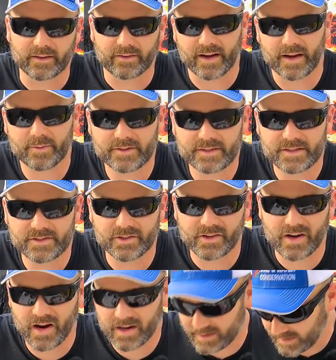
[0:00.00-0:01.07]
and your neighbor sees your
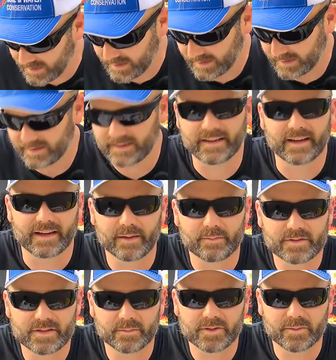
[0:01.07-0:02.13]
garden, you give
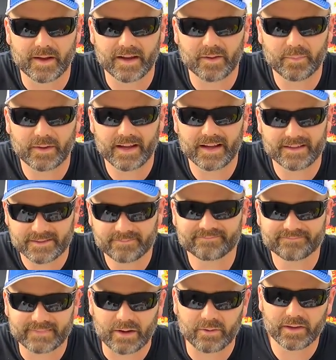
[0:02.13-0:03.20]
them some tomato plants,
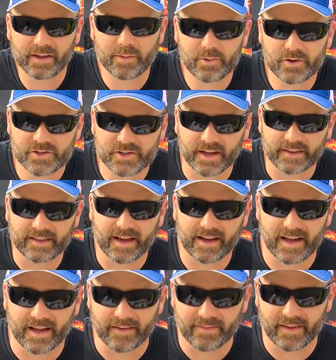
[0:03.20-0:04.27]
they really appreciate that
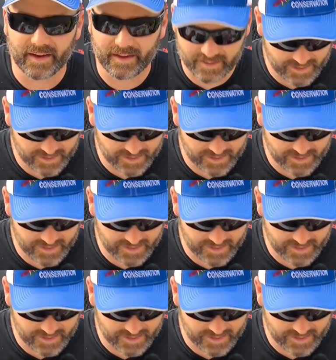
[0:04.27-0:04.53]
kind of thing.